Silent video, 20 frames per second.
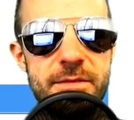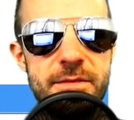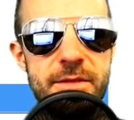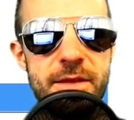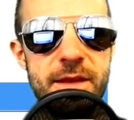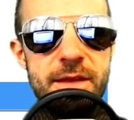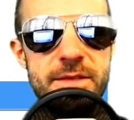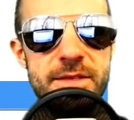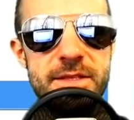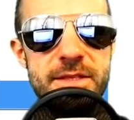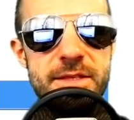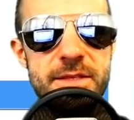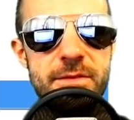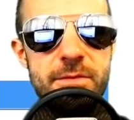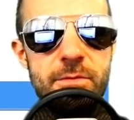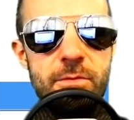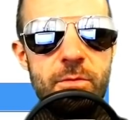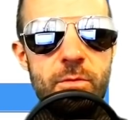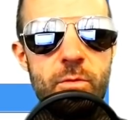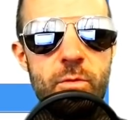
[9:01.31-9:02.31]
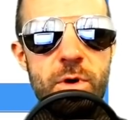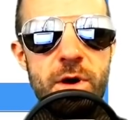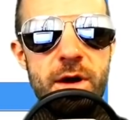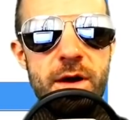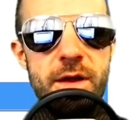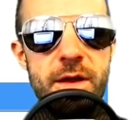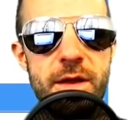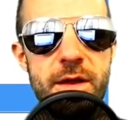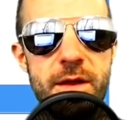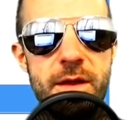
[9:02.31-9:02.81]
that's
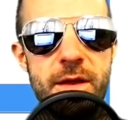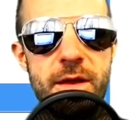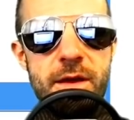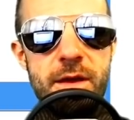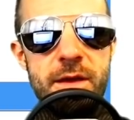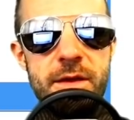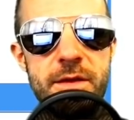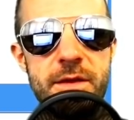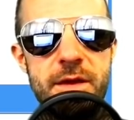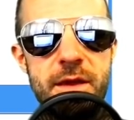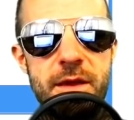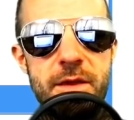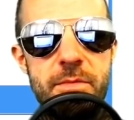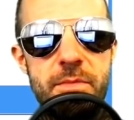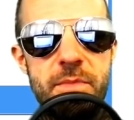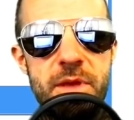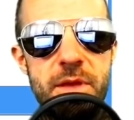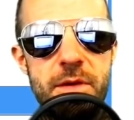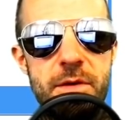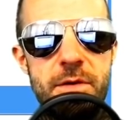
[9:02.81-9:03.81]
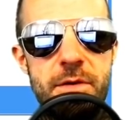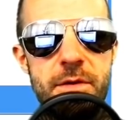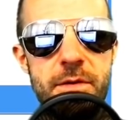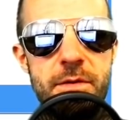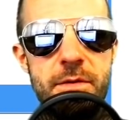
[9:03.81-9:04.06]
why I came here.